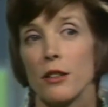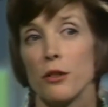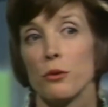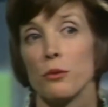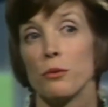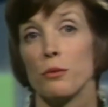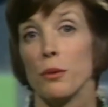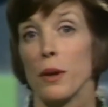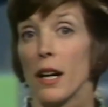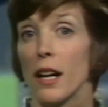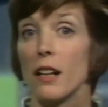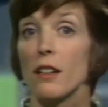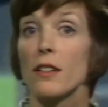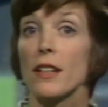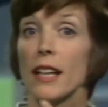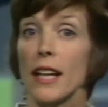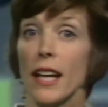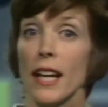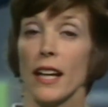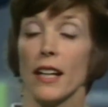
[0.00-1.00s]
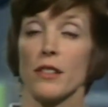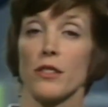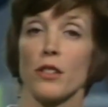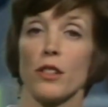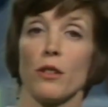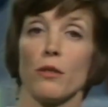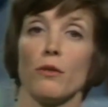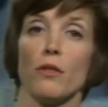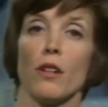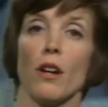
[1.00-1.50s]
Well, yes,
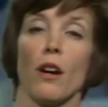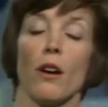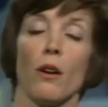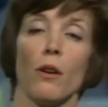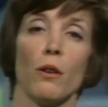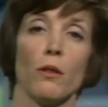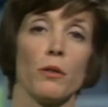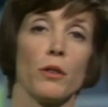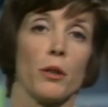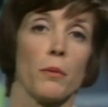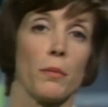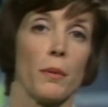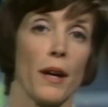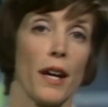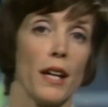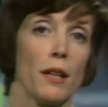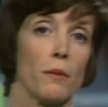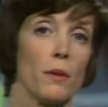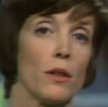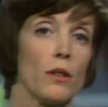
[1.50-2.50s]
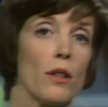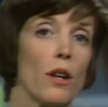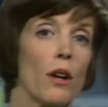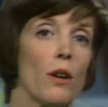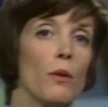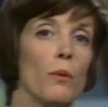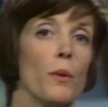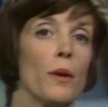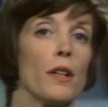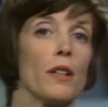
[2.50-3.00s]
you know, your brain would know
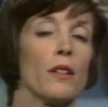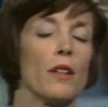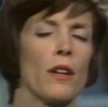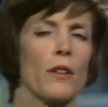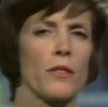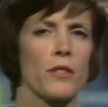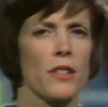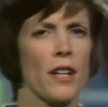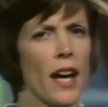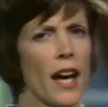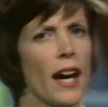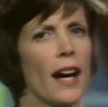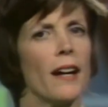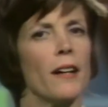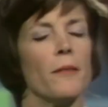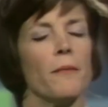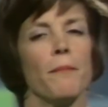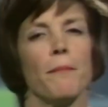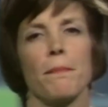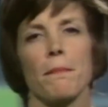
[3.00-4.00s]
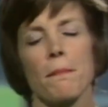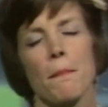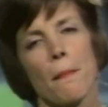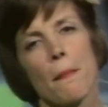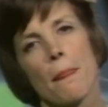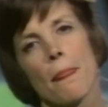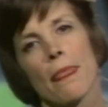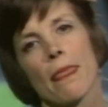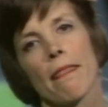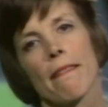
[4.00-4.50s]
what it knows now.
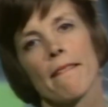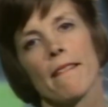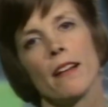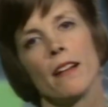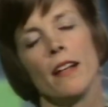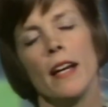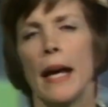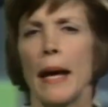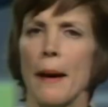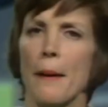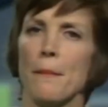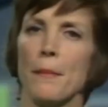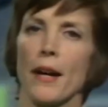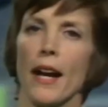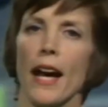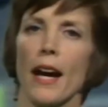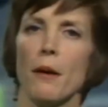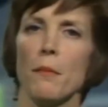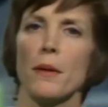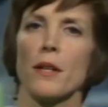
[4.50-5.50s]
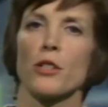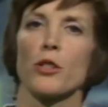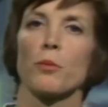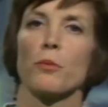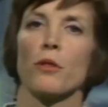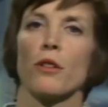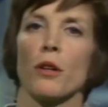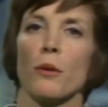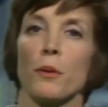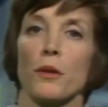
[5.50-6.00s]
But how much
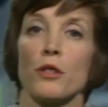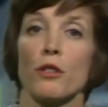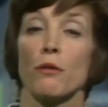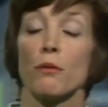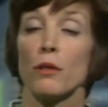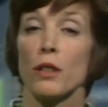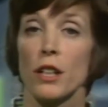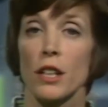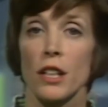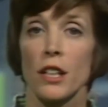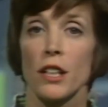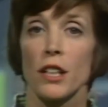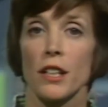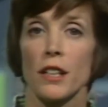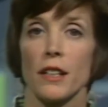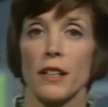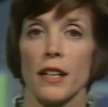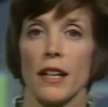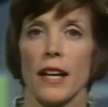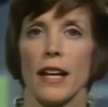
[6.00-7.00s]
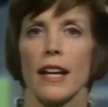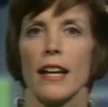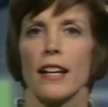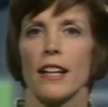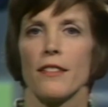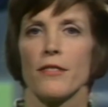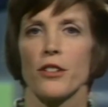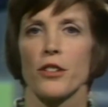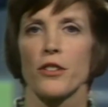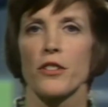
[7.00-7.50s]
more would you learn
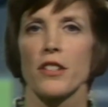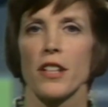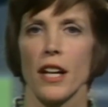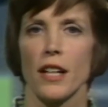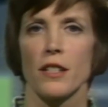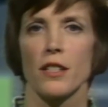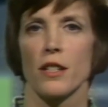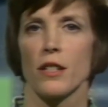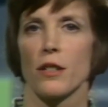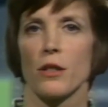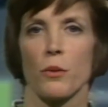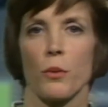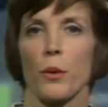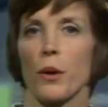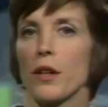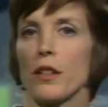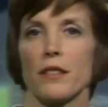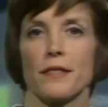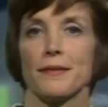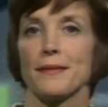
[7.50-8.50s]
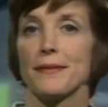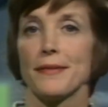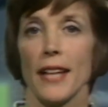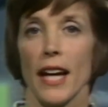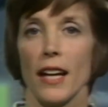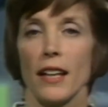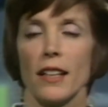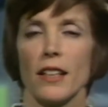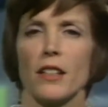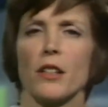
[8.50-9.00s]
if your senses weren't
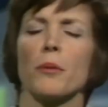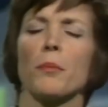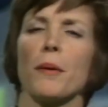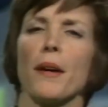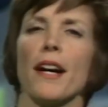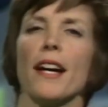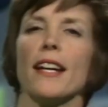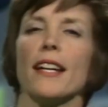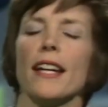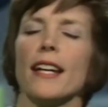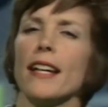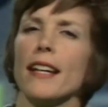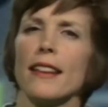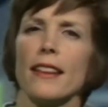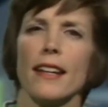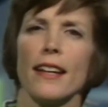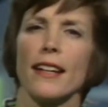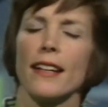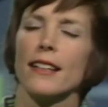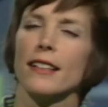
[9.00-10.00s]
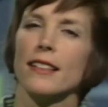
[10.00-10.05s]
telling your brain anything?